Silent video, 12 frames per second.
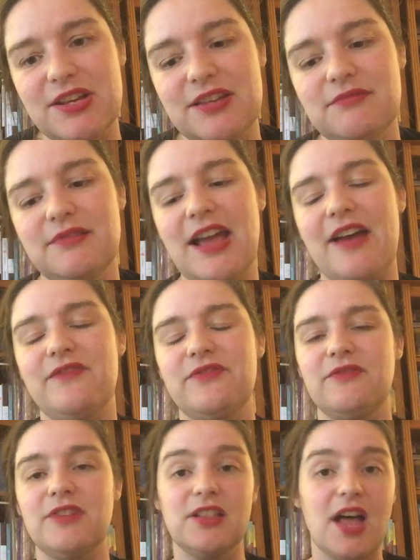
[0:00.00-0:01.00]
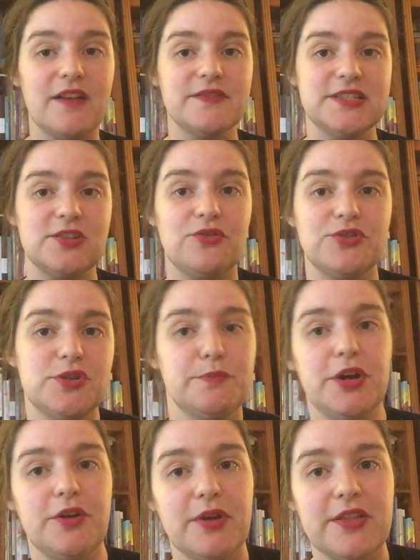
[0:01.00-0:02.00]
you can have gloves to hold your
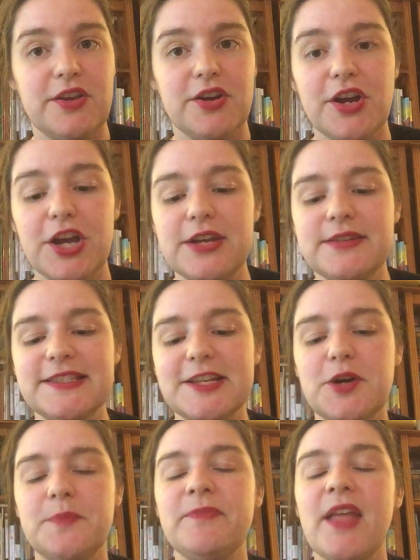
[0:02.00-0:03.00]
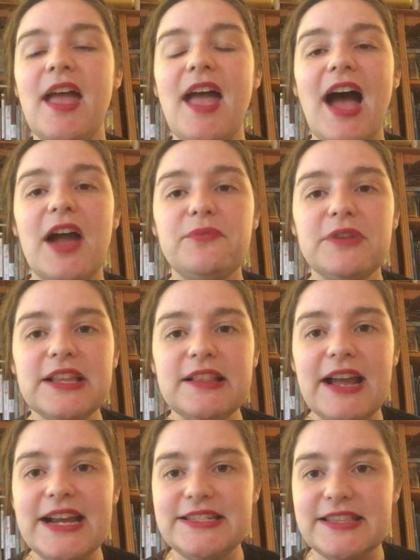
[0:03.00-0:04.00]
book with, you're good. So I really
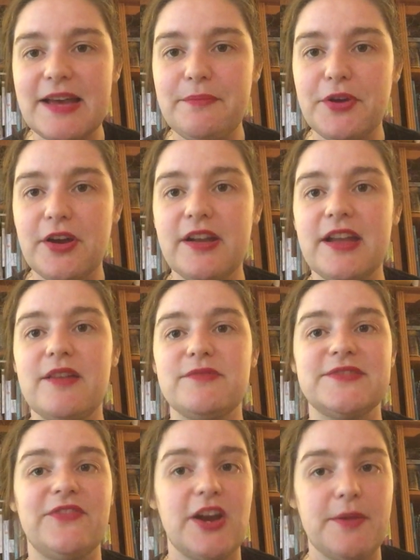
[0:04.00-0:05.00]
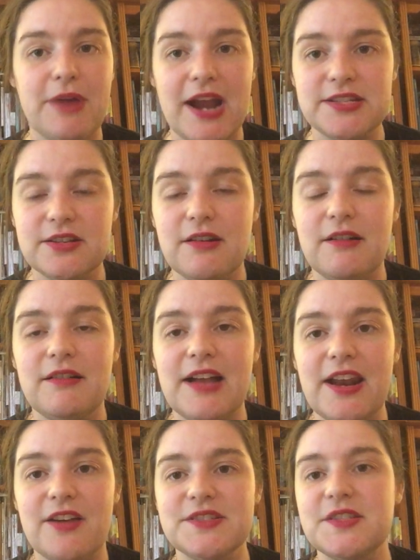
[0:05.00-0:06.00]
liked that book. It was very practical
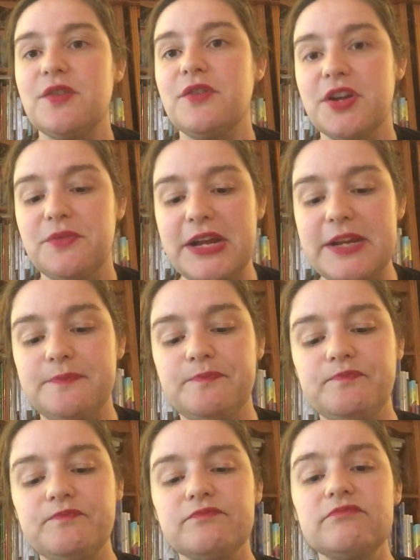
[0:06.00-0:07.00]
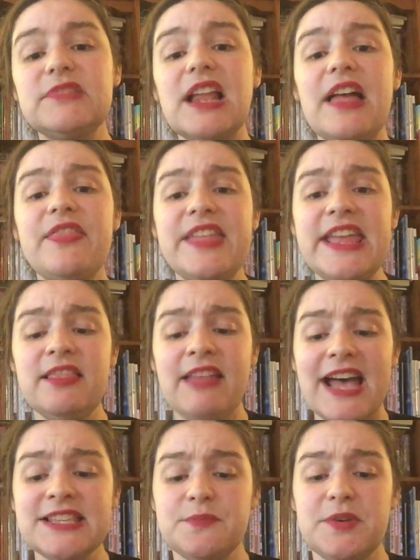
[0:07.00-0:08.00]
and also a good read. The
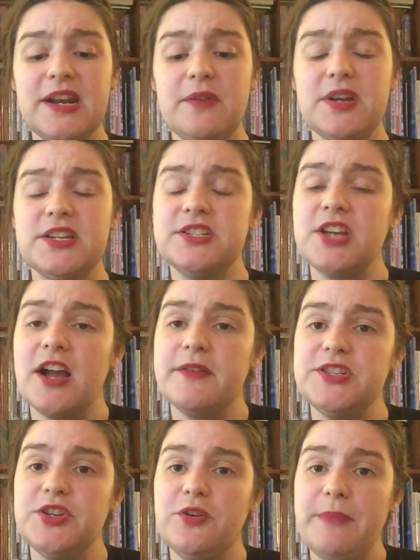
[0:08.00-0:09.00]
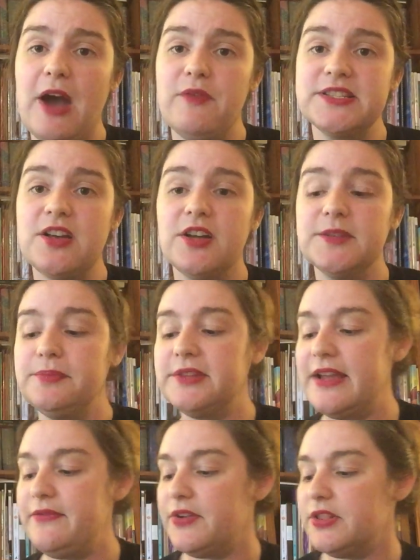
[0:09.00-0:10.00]
last one I wanted to talk to you about was called
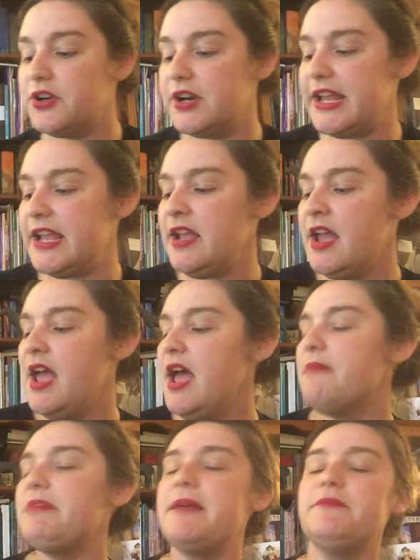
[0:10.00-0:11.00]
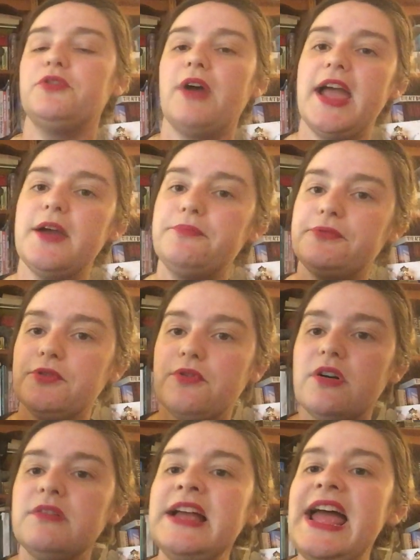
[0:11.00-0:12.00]
Playful Learning by Mariah
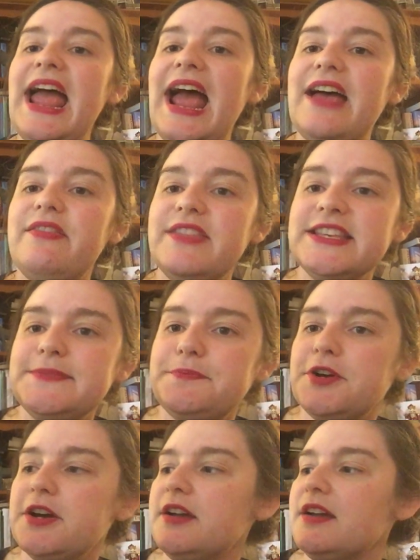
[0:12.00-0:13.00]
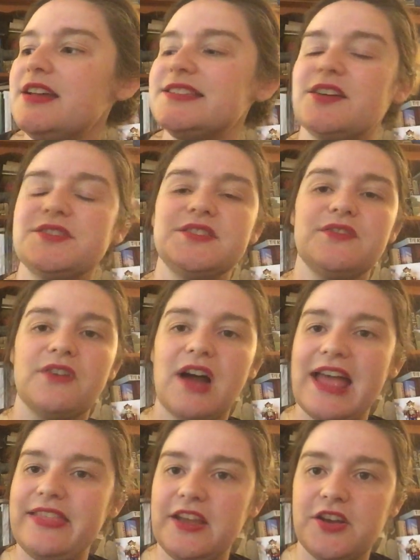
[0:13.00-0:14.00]
Bruehl. And this book is also,
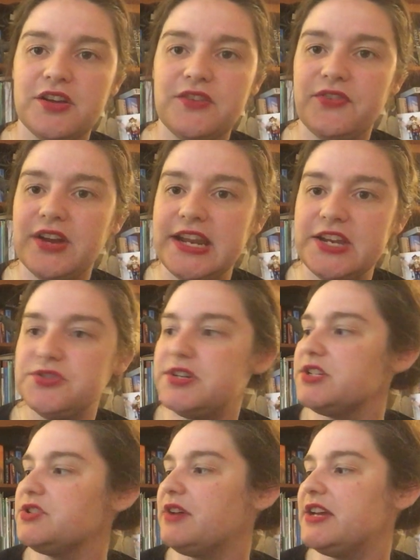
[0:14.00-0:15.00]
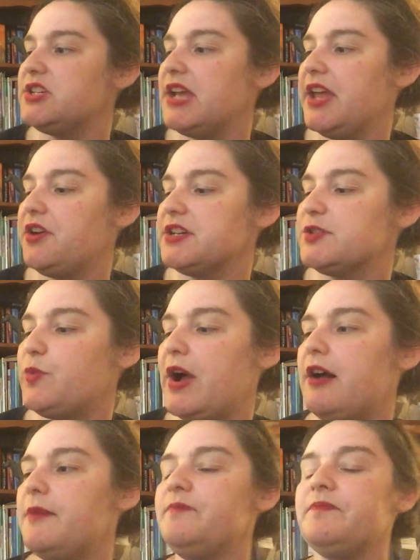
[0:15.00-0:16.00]
I think, good for any traditional educator as
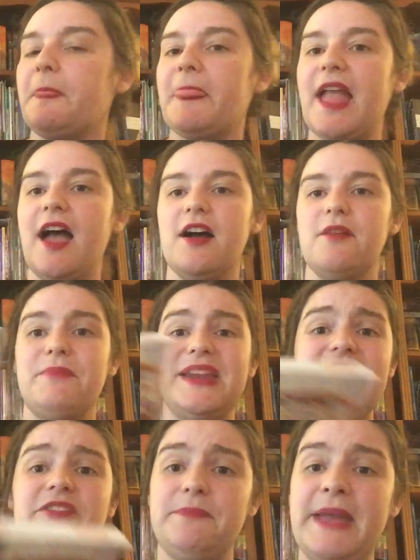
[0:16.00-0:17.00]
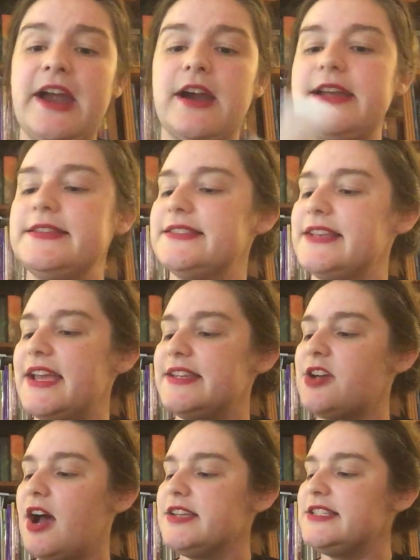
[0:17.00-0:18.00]
well, um, but even parents. It
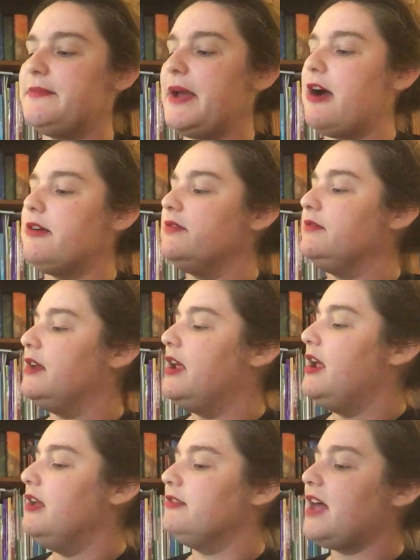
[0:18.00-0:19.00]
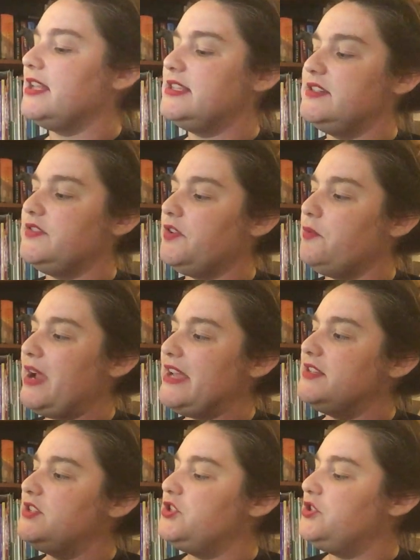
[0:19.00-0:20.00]
talks about lots of different
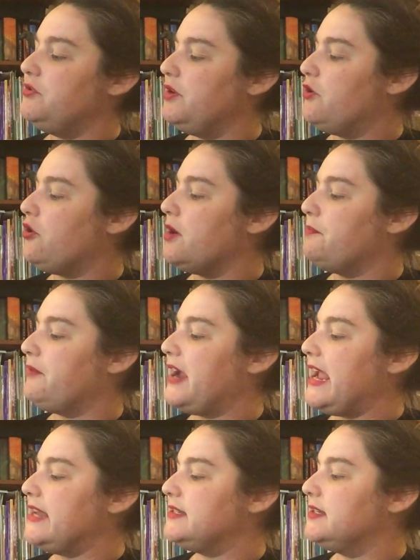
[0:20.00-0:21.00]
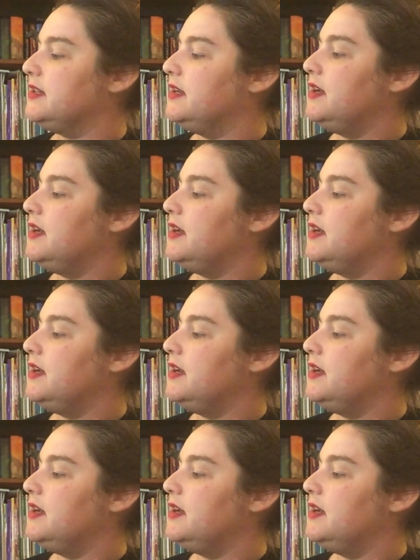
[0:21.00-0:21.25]
ways to incorporate